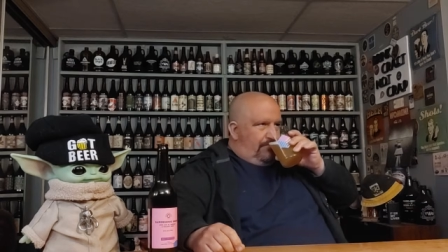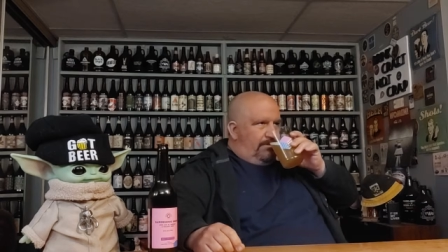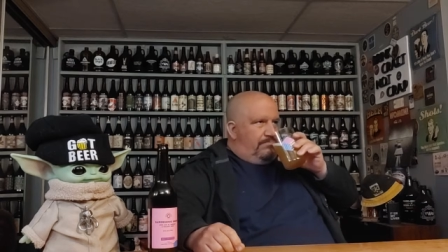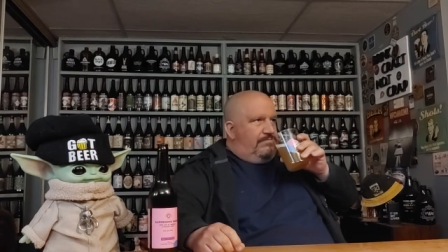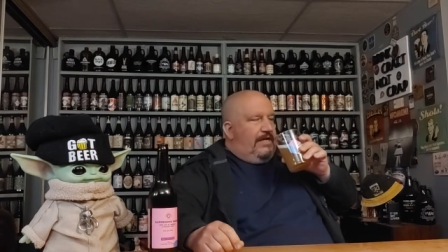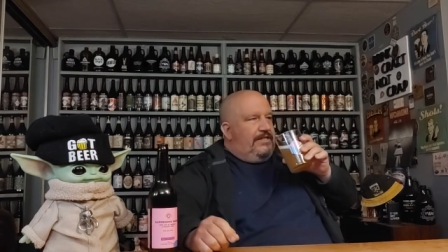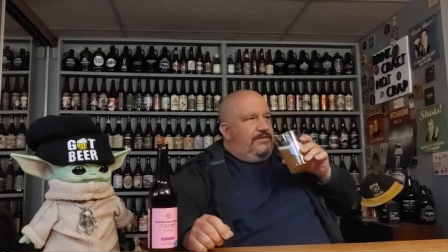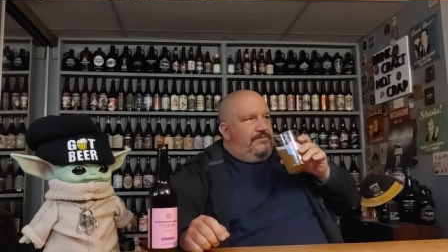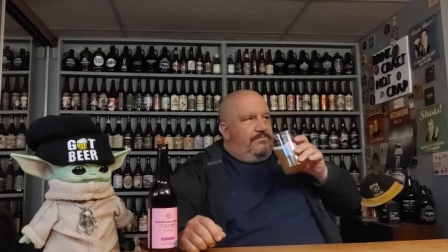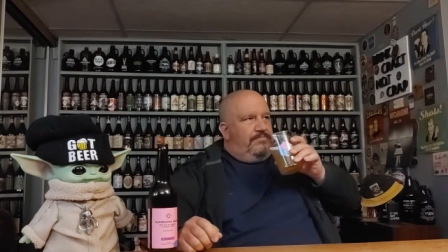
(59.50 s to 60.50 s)
Some
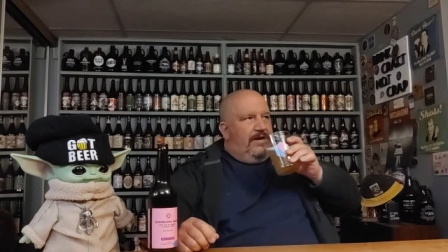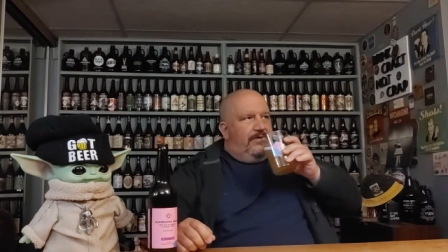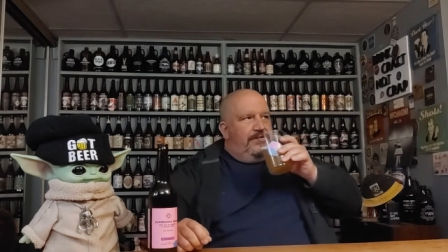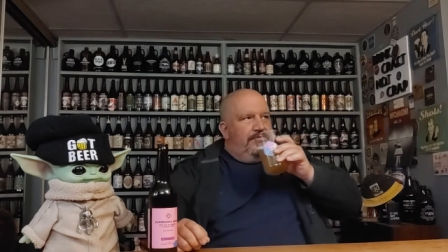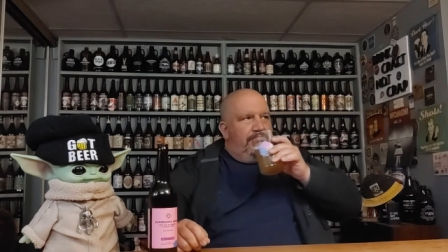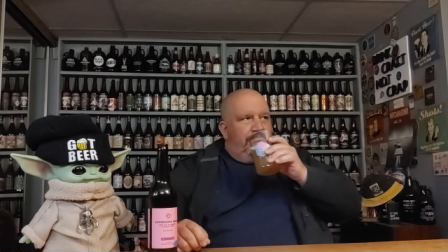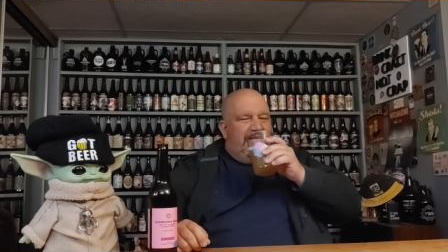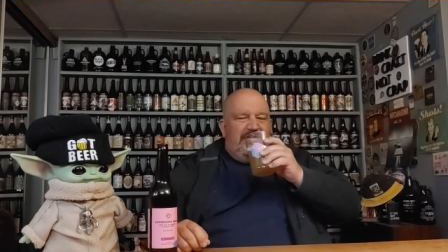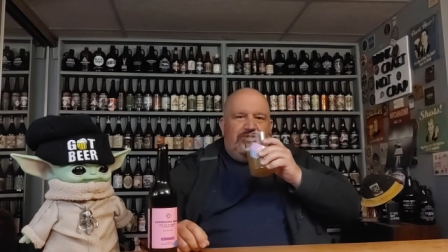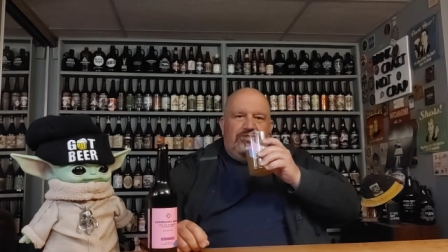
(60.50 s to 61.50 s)
melon, berry,
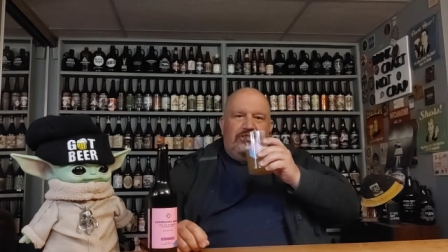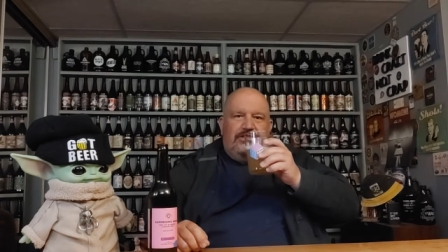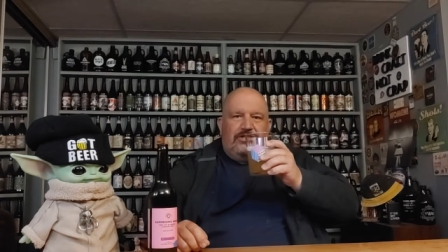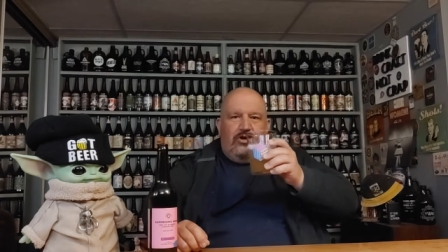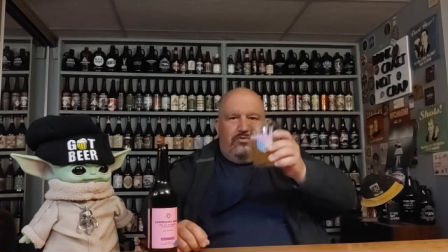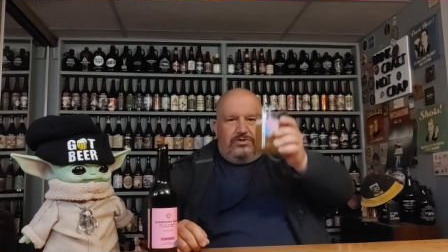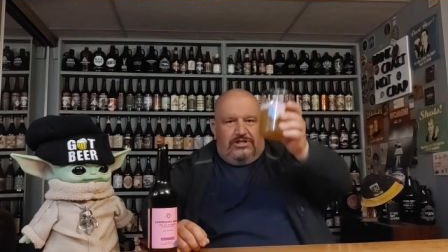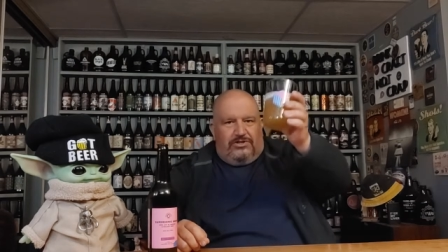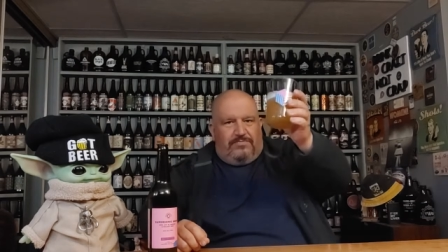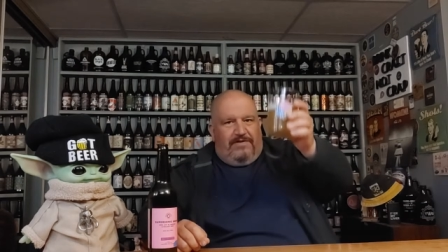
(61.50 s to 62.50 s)
peach. Let's go.
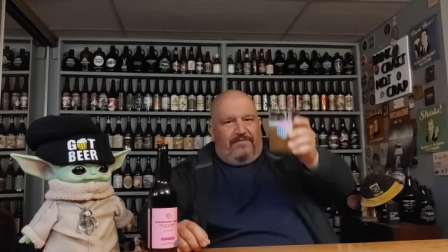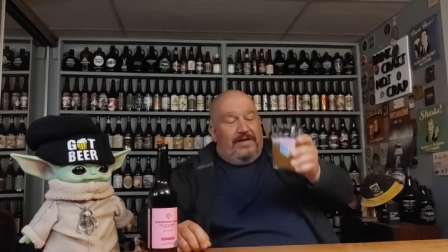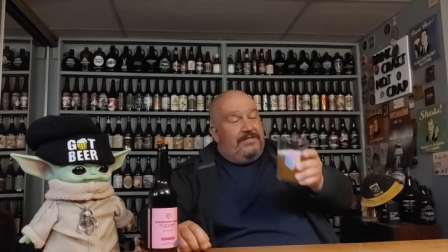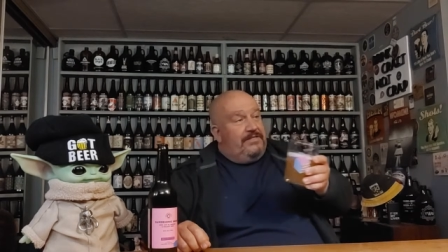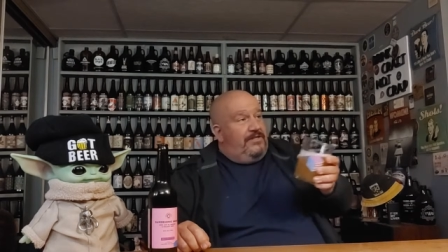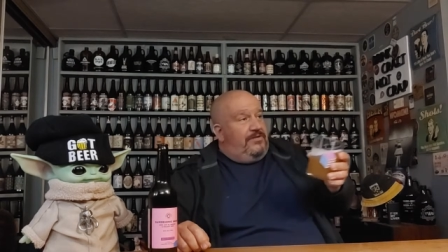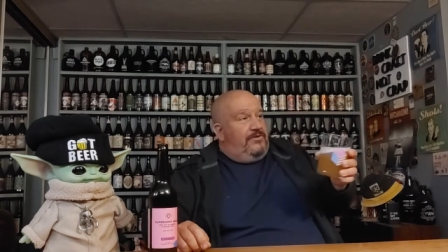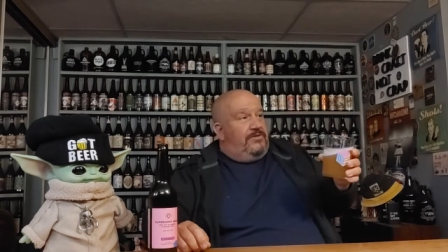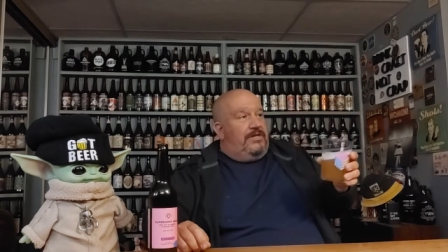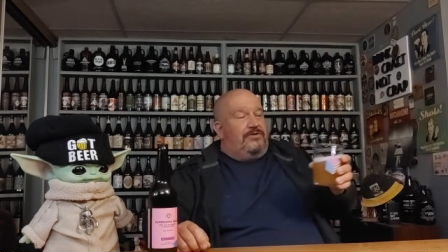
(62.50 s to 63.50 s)
Cheers, my friends, to
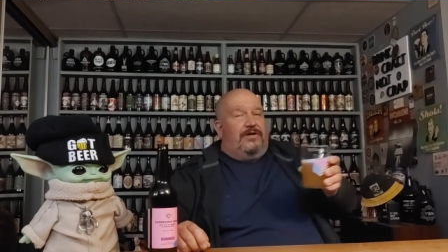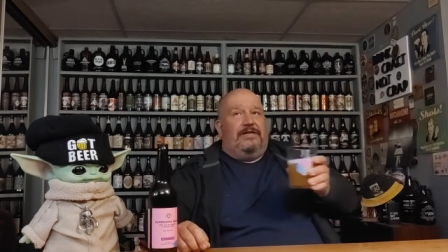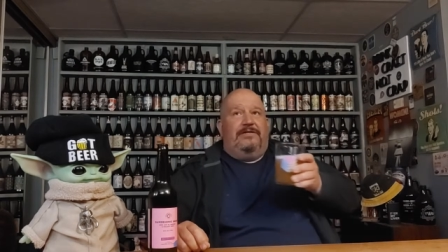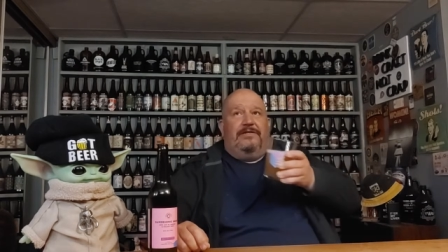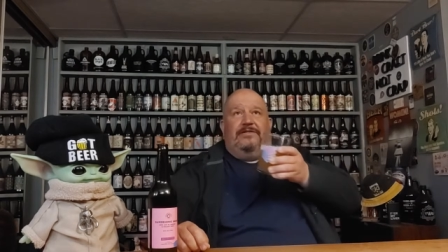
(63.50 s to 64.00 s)
Thursday drinking